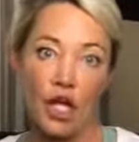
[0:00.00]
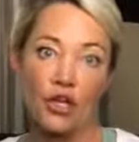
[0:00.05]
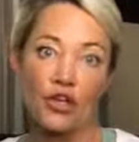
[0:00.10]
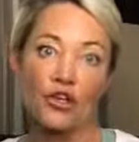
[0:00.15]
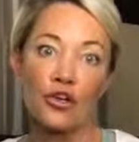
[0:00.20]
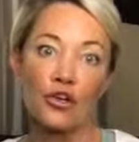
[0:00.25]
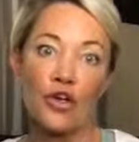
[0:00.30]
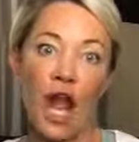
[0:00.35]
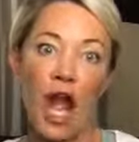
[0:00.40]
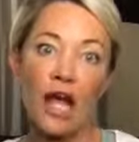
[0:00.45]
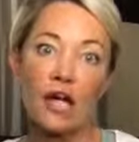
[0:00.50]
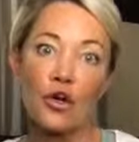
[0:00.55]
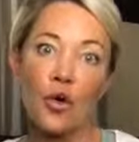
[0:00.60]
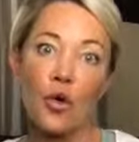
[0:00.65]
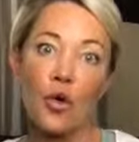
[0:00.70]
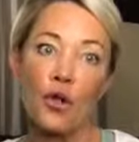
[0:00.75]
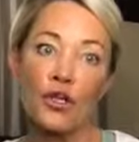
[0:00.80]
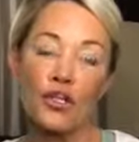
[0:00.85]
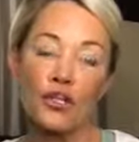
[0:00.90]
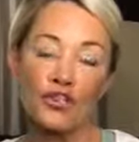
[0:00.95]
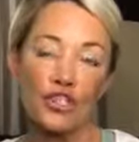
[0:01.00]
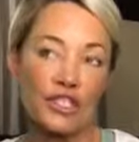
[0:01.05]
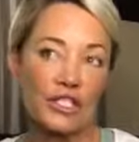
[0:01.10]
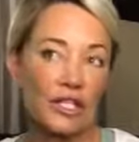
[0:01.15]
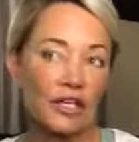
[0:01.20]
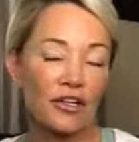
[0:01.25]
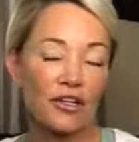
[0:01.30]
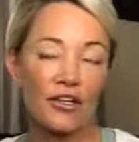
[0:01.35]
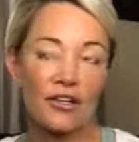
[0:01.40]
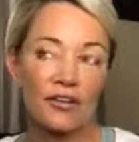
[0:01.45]
You're going
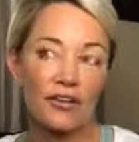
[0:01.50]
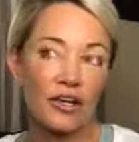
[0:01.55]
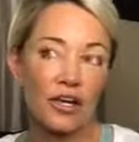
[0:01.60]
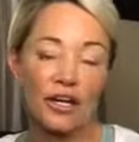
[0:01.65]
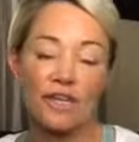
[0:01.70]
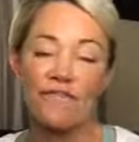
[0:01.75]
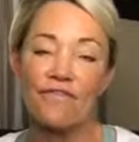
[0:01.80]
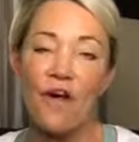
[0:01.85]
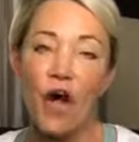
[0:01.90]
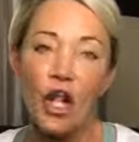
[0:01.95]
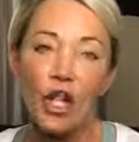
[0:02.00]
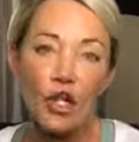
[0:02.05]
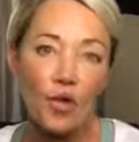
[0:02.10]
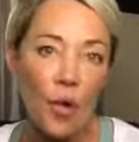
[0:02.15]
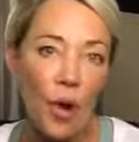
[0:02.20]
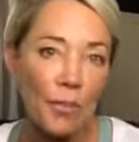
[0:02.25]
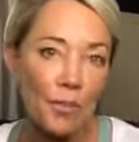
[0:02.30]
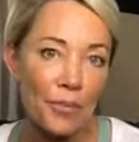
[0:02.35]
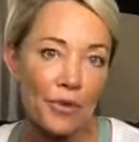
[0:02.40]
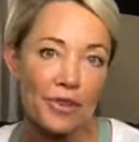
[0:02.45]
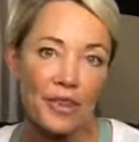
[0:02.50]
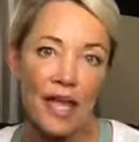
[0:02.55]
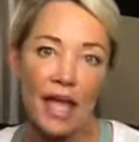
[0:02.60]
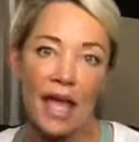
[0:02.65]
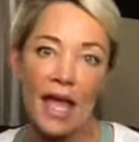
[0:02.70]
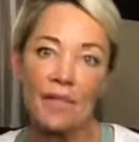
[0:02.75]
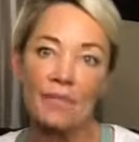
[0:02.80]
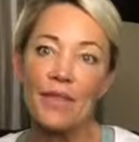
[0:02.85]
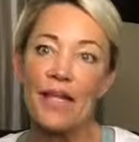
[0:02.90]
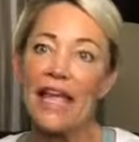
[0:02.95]
to follow up with
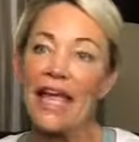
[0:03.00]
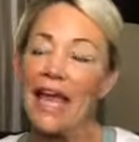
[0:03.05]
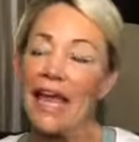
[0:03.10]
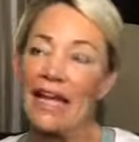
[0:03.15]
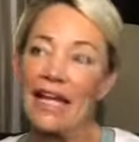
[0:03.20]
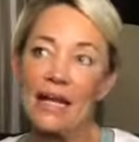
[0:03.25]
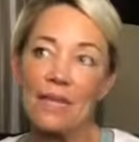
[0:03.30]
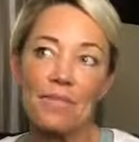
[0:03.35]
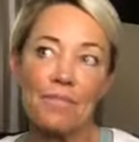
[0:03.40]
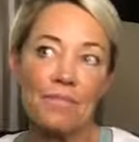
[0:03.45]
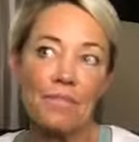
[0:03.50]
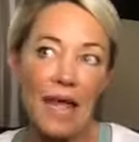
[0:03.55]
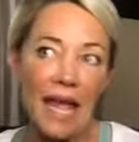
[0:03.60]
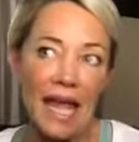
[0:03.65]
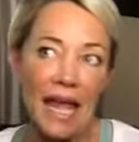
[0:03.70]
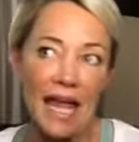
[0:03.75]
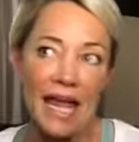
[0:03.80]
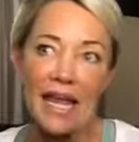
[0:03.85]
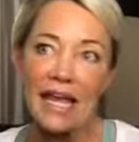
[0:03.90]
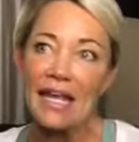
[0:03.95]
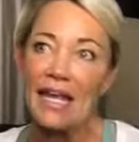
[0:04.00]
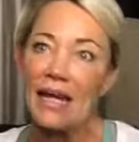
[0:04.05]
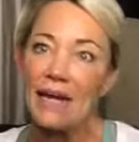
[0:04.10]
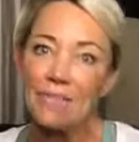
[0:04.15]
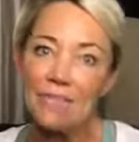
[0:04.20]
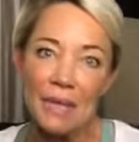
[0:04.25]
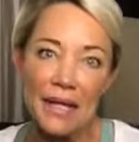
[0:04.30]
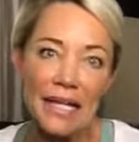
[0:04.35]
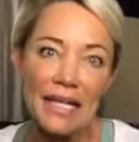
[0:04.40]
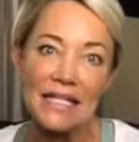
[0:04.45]
them, and it may
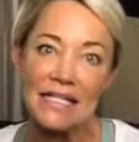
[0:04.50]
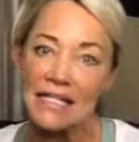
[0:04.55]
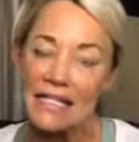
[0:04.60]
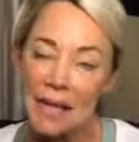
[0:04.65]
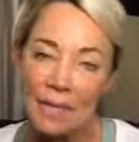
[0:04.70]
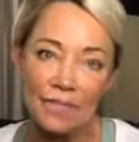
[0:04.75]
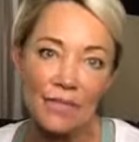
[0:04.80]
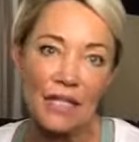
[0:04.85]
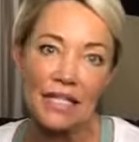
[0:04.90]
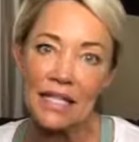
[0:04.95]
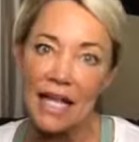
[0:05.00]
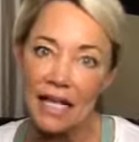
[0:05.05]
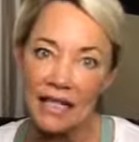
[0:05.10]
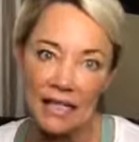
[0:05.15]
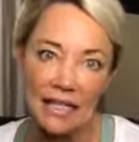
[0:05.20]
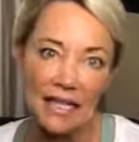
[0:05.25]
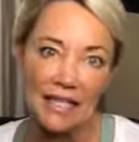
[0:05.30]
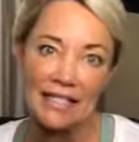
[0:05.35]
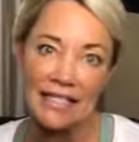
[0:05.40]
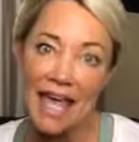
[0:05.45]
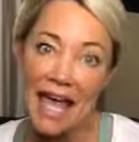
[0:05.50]
be something like this.